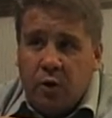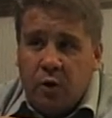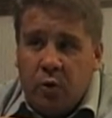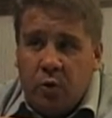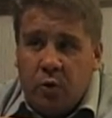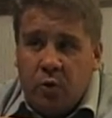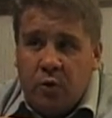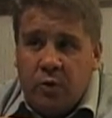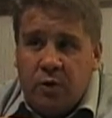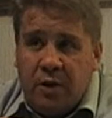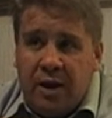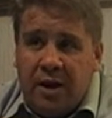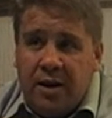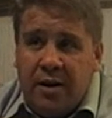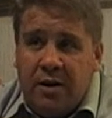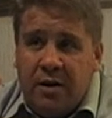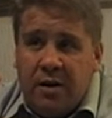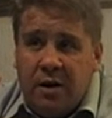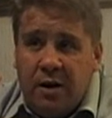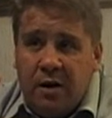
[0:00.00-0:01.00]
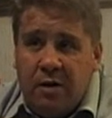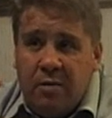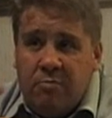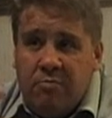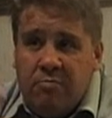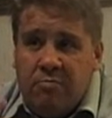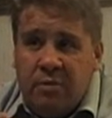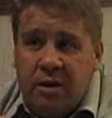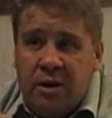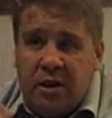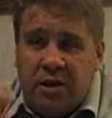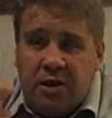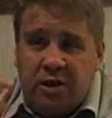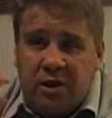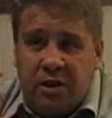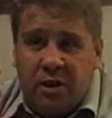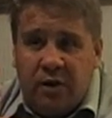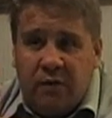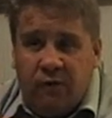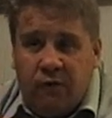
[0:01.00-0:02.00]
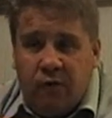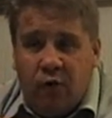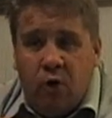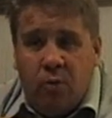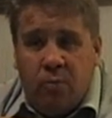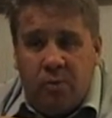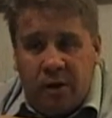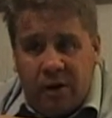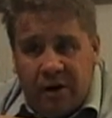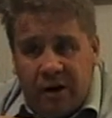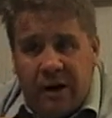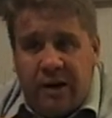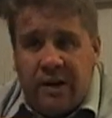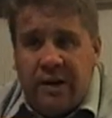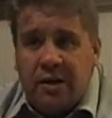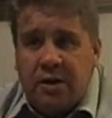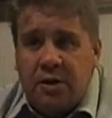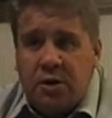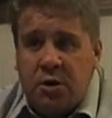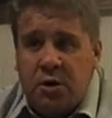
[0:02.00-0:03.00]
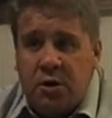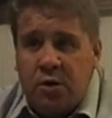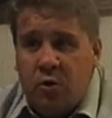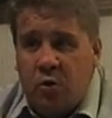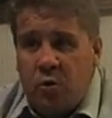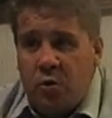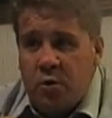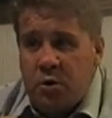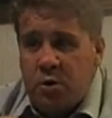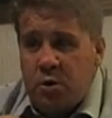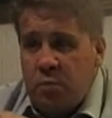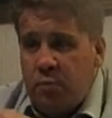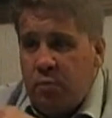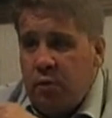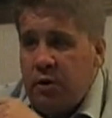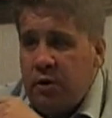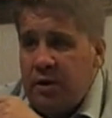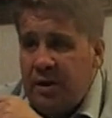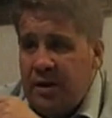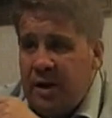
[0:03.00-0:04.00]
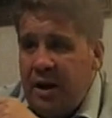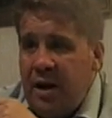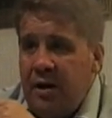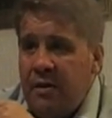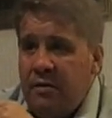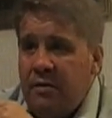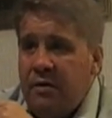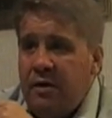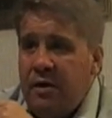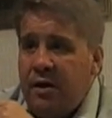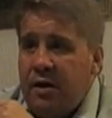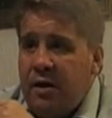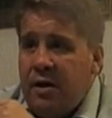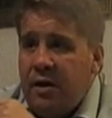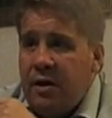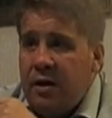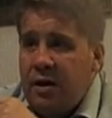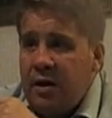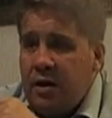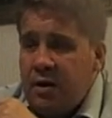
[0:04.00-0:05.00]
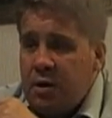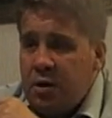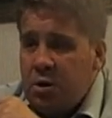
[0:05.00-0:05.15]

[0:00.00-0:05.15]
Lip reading: who then makes it formulate in order to put it down in a